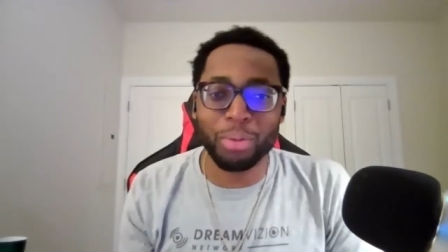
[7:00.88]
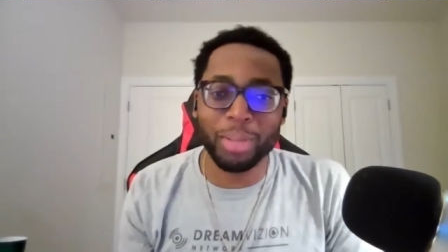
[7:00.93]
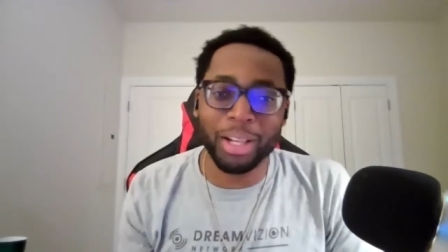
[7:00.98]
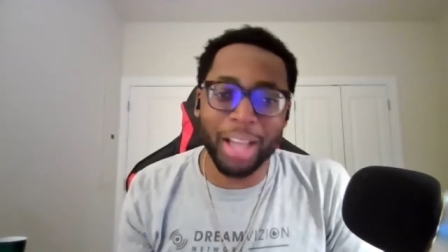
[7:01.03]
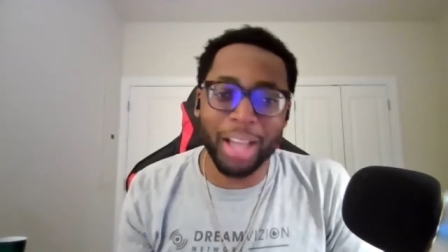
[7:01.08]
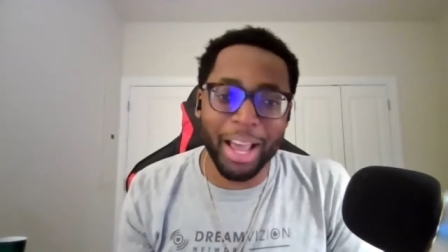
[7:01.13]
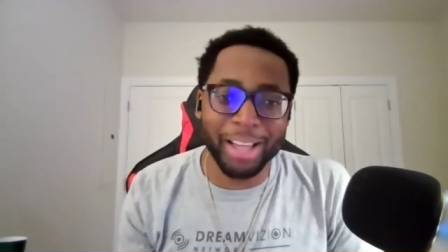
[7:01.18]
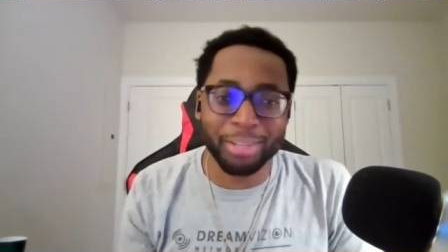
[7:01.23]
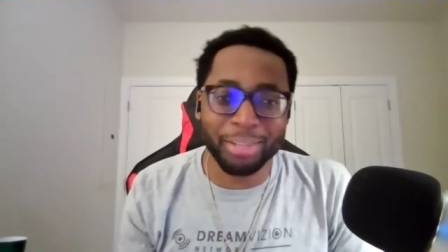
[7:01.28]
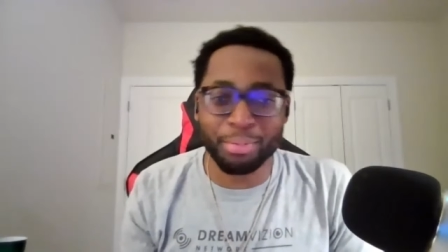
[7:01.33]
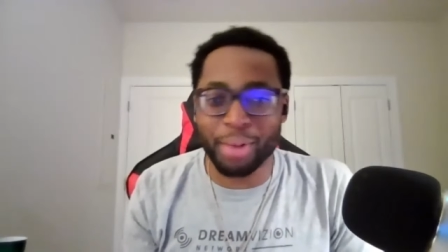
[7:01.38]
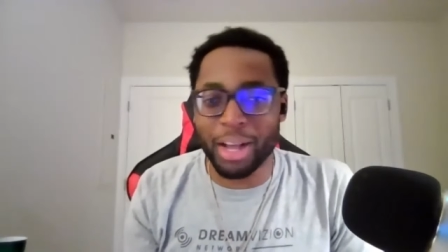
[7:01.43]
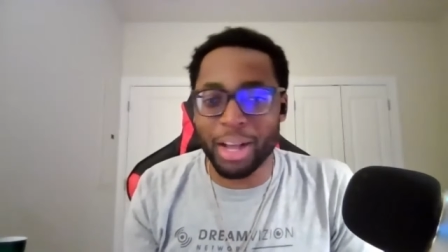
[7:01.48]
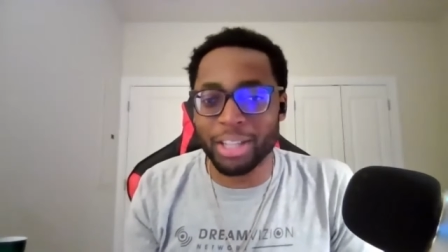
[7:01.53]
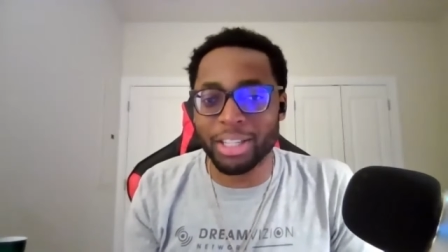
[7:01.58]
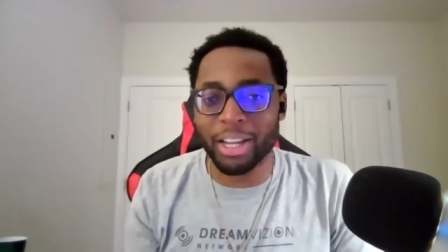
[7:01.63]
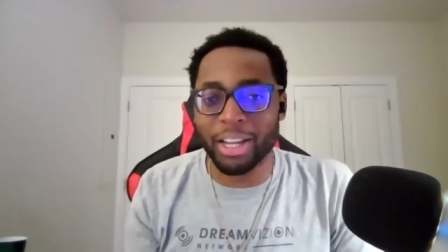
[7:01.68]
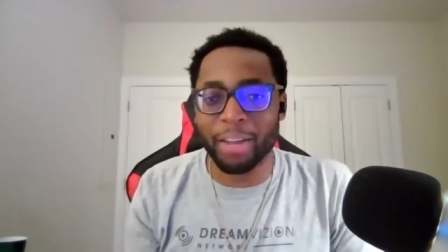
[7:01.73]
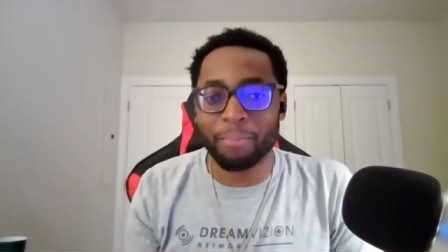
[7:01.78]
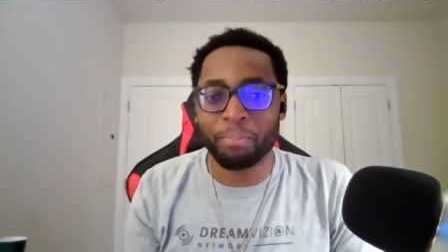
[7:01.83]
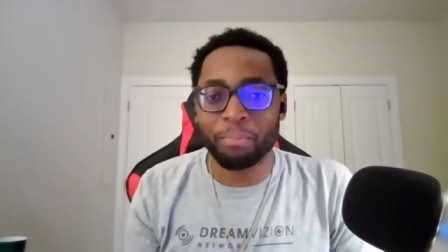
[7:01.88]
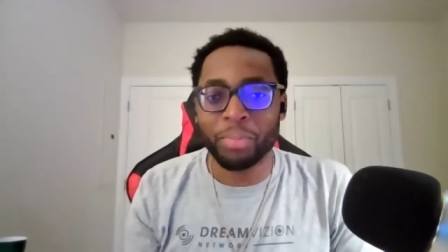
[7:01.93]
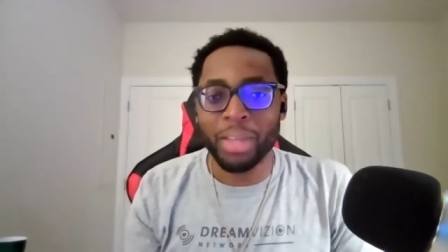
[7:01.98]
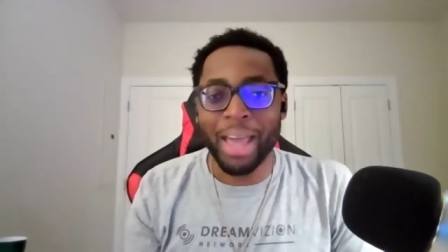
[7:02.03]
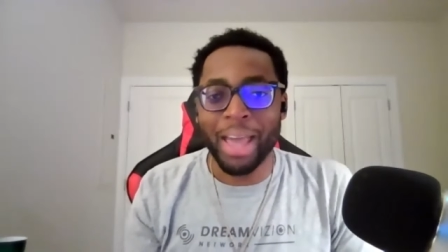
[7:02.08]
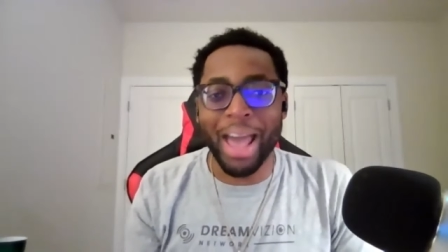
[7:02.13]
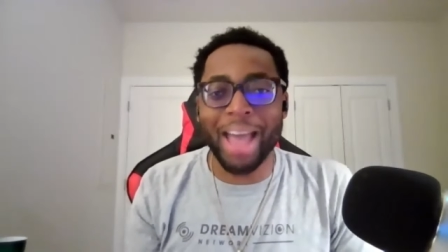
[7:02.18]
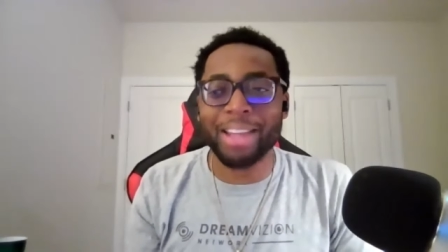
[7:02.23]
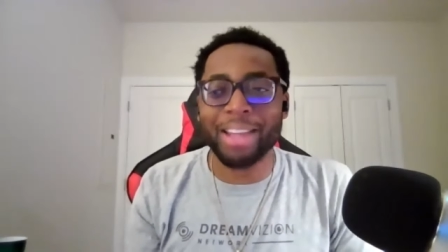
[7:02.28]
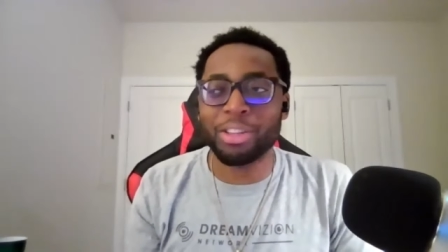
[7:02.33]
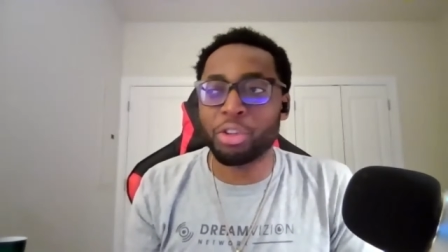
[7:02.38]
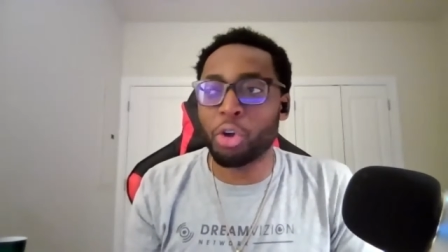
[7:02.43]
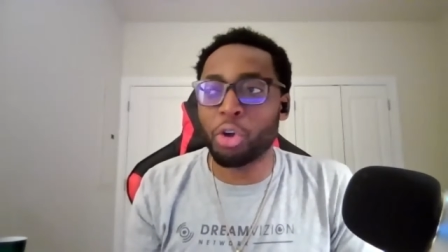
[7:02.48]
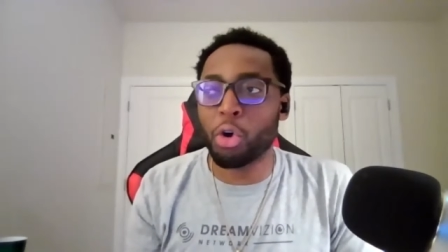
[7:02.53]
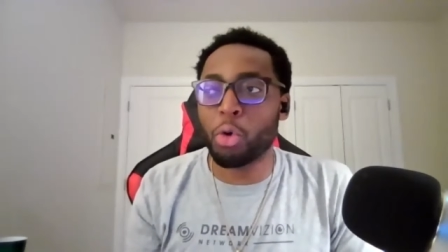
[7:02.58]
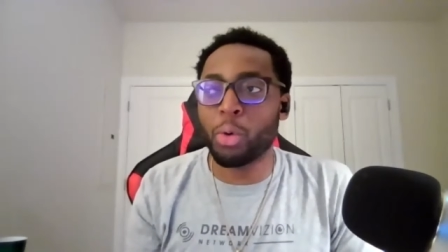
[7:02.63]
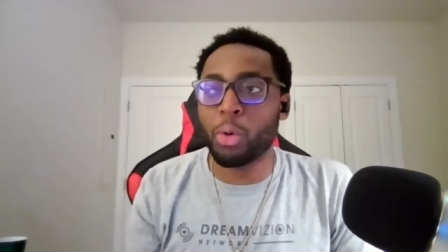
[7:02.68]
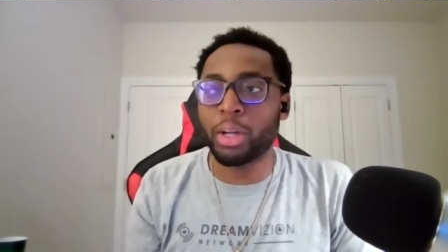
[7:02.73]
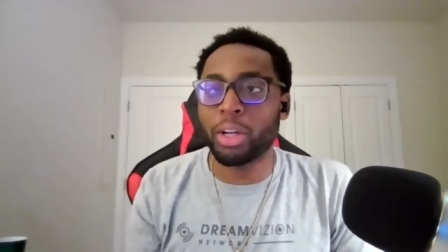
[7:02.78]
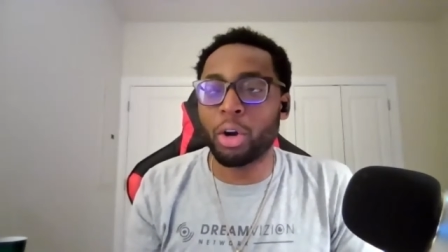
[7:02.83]
from the last project. Had A
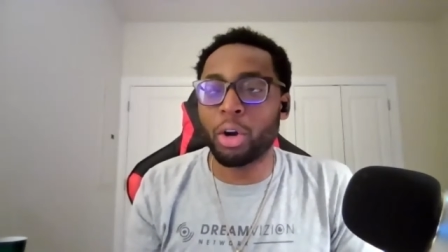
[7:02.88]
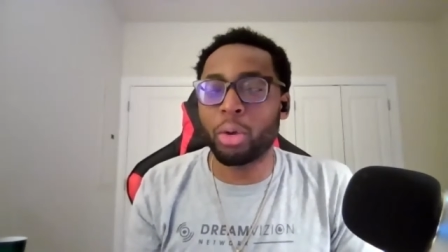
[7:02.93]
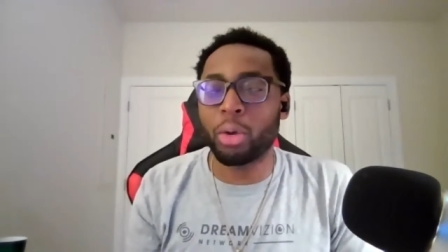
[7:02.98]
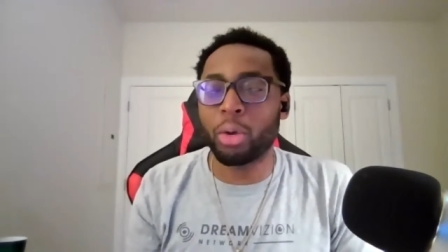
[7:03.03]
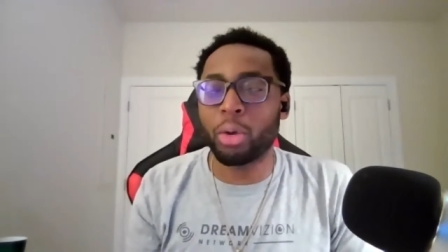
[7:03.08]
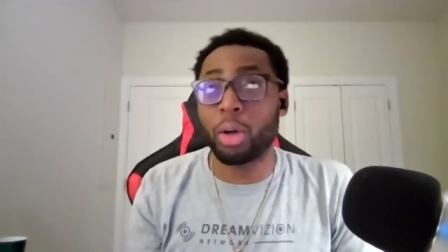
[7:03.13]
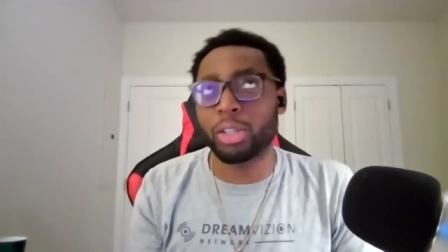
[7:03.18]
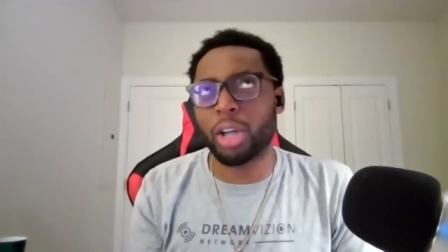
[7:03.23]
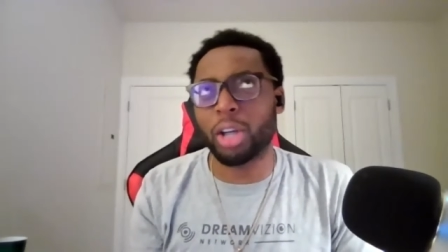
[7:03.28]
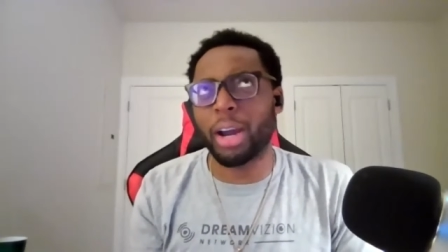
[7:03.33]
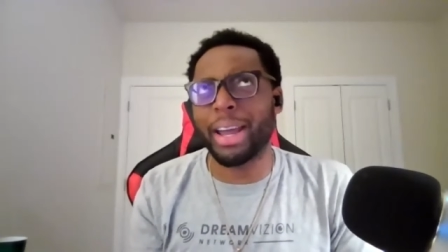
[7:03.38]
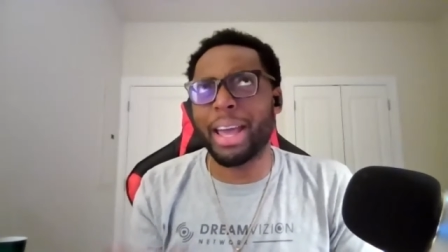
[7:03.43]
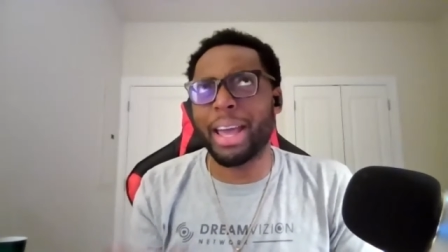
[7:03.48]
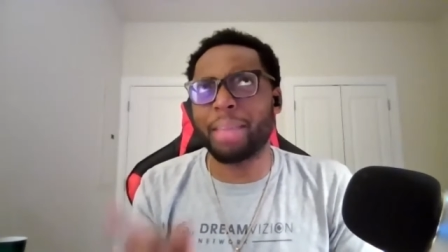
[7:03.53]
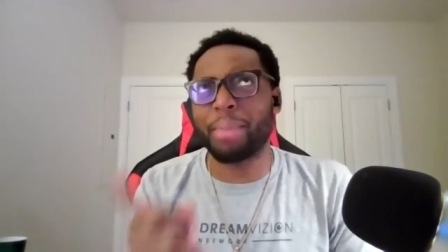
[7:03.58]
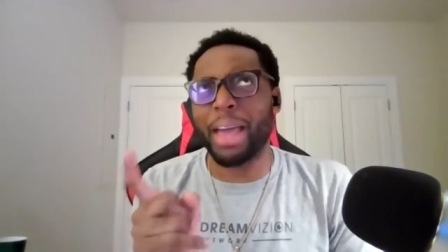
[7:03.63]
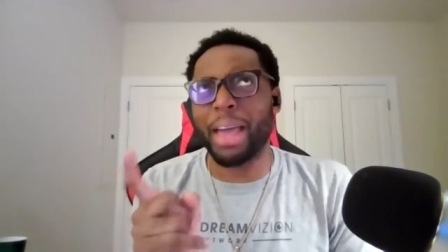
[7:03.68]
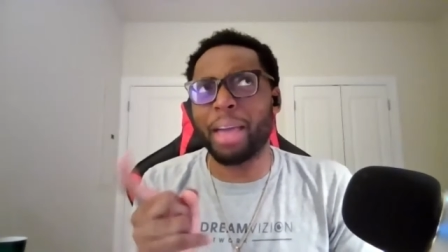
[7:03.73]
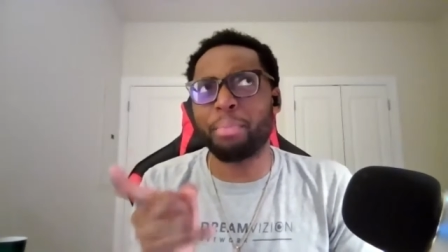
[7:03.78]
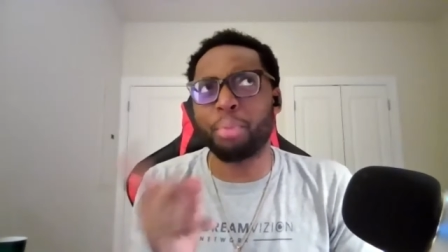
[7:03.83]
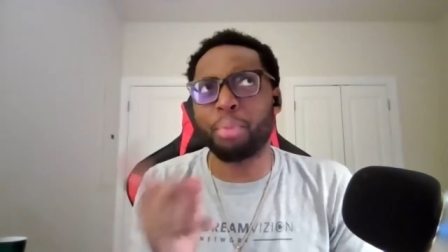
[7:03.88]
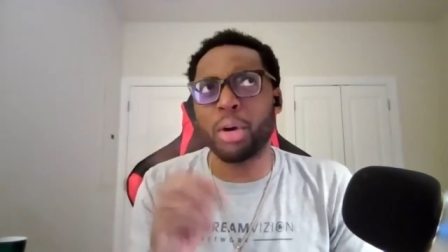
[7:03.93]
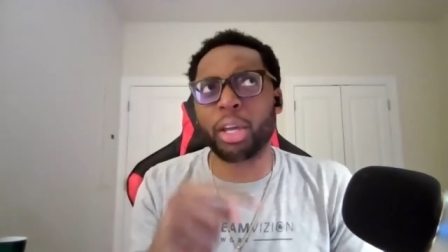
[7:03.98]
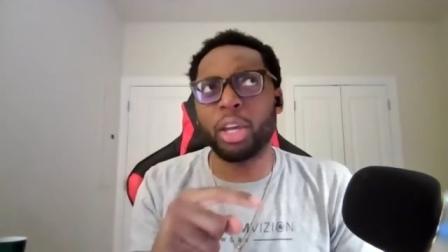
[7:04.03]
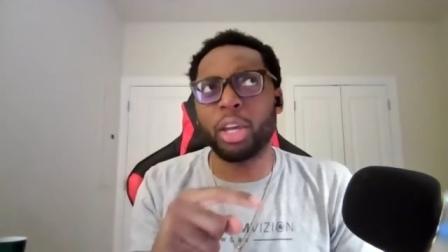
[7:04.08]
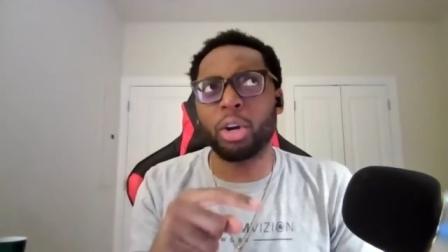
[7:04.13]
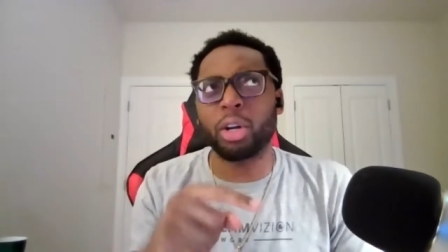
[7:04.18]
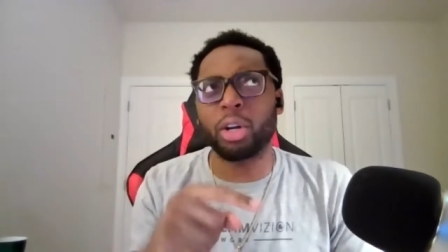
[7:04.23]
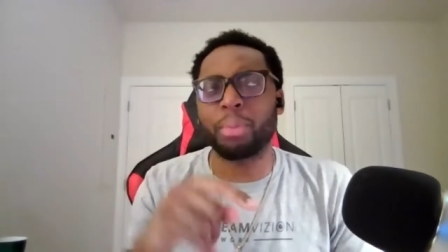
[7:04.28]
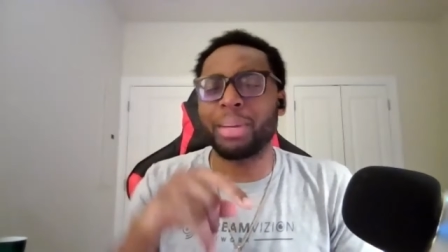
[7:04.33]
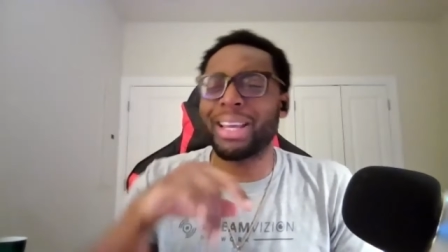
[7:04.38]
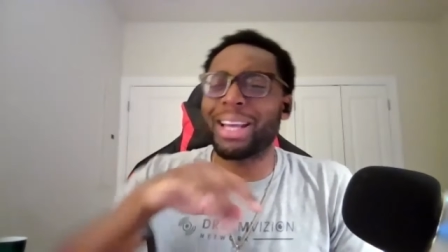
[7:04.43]
Boogie on it,